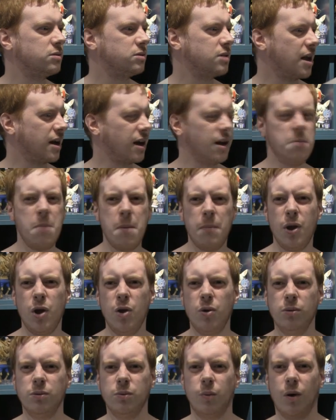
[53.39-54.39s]
I can't remember
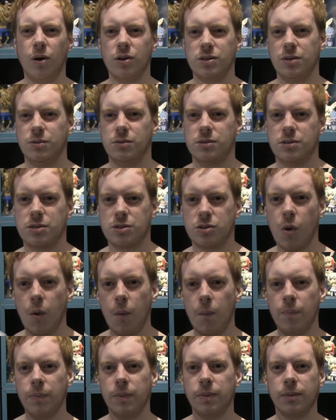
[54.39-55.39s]
who it was. It was
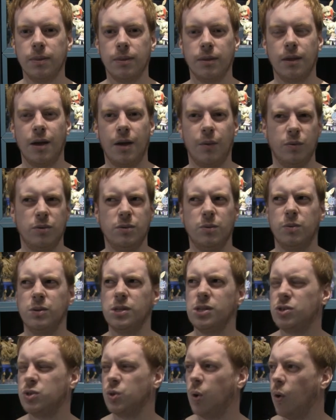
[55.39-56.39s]
some,
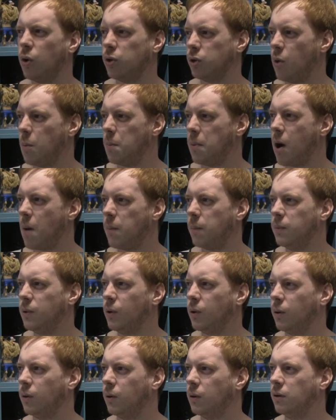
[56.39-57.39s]
was it Tokyo Pop?
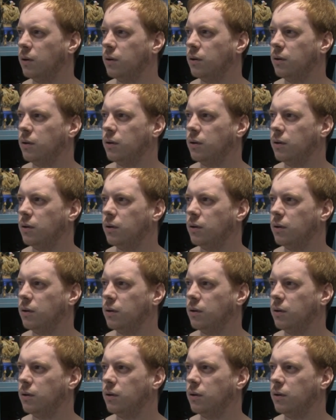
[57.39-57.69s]
No.